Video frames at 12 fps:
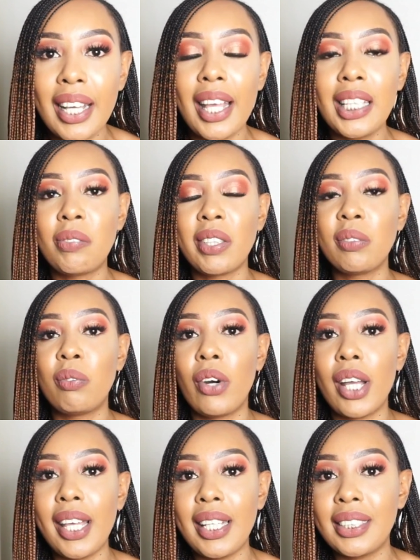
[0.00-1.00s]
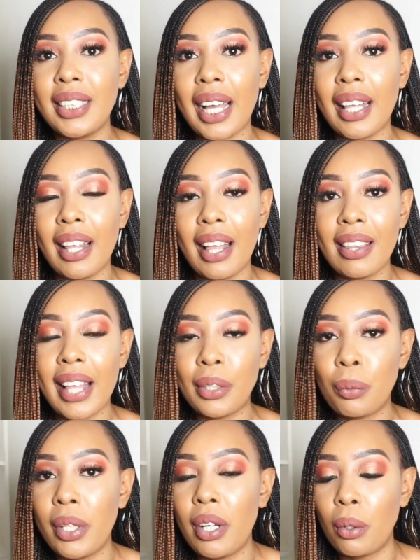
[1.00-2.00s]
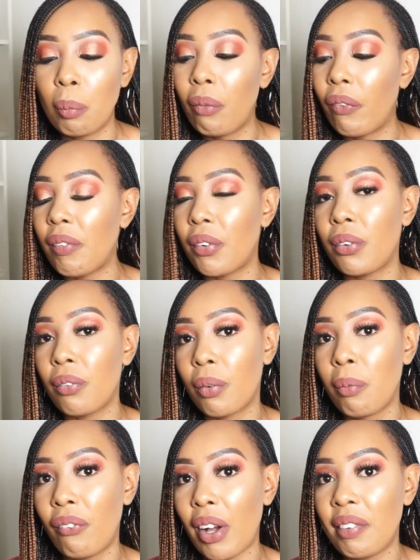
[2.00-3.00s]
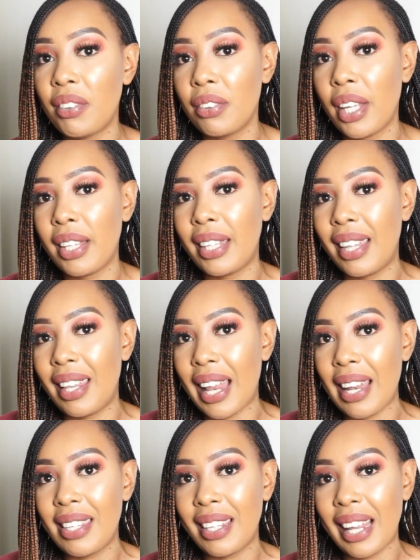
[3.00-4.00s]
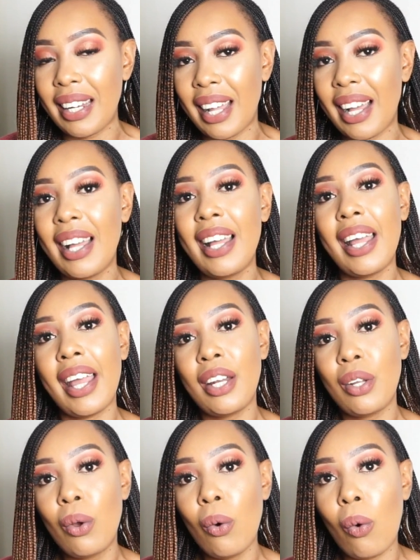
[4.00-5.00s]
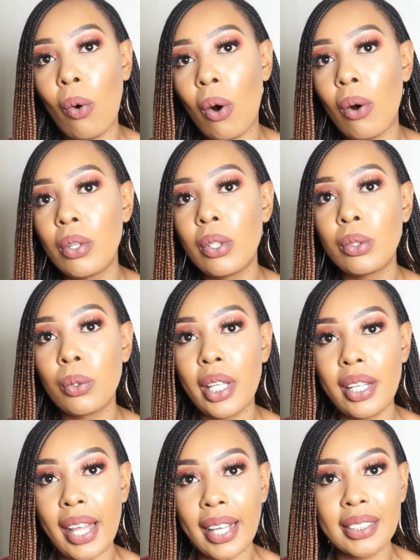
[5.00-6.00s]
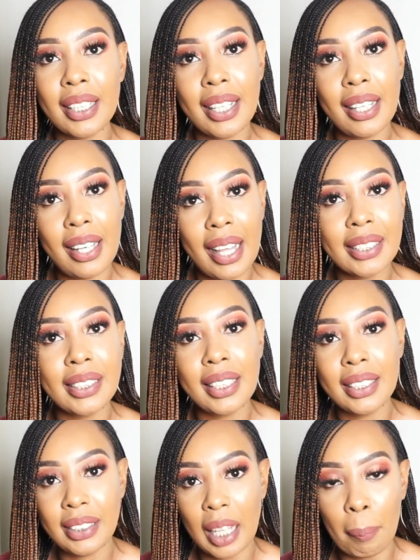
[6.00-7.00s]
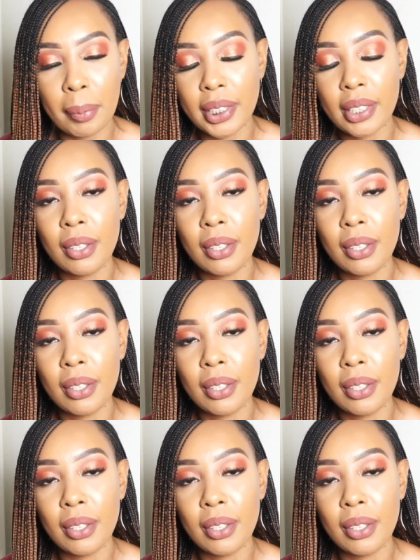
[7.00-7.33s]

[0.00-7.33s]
It's much more easier that way, not to move up to the ladder and go on to the next steps.